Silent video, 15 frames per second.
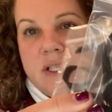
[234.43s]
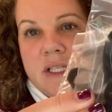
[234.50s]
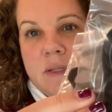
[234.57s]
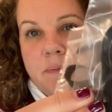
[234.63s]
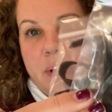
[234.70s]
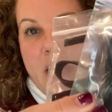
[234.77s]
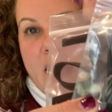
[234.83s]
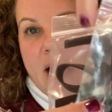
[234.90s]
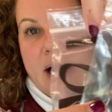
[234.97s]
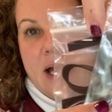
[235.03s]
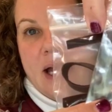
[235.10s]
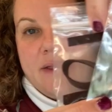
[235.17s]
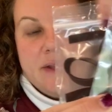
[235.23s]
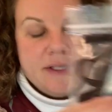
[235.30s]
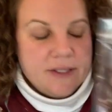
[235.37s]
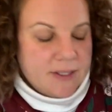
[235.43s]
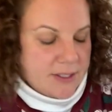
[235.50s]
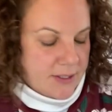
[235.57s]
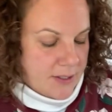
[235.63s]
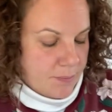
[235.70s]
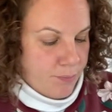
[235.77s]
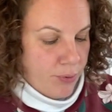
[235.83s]
is black and this
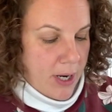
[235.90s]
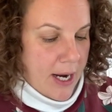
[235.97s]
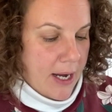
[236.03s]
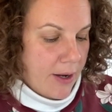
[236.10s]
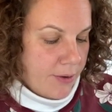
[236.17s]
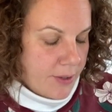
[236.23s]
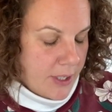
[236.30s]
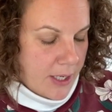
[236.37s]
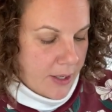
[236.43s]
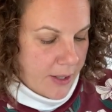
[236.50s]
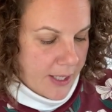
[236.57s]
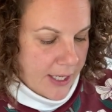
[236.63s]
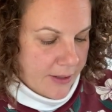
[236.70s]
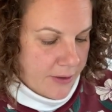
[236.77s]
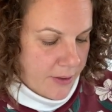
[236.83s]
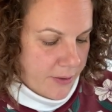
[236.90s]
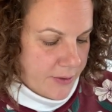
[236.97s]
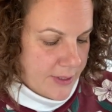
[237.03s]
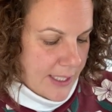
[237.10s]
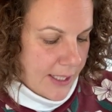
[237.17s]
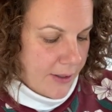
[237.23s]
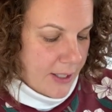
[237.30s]
is brown, and I'll get those
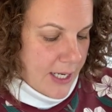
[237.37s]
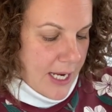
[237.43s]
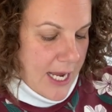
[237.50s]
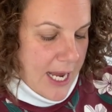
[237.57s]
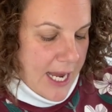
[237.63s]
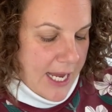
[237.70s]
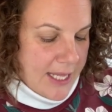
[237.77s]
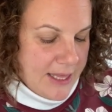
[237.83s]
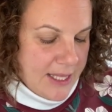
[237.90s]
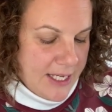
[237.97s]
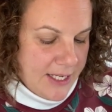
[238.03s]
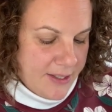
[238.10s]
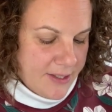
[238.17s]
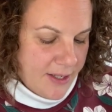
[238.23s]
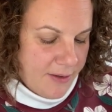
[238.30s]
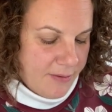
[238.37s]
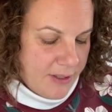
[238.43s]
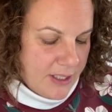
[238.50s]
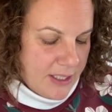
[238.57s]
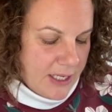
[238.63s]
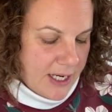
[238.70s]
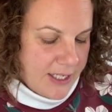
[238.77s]
out. And these are
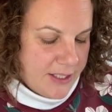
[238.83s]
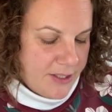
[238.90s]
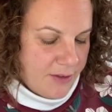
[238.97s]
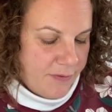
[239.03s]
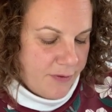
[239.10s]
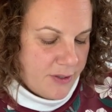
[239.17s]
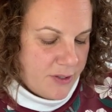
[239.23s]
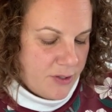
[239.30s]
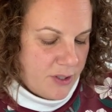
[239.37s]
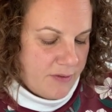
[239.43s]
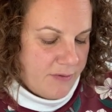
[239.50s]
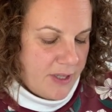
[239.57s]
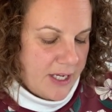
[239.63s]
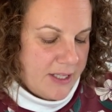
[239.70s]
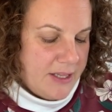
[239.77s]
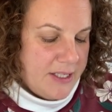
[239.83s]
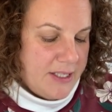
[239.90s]
really nice. They're for sort of like the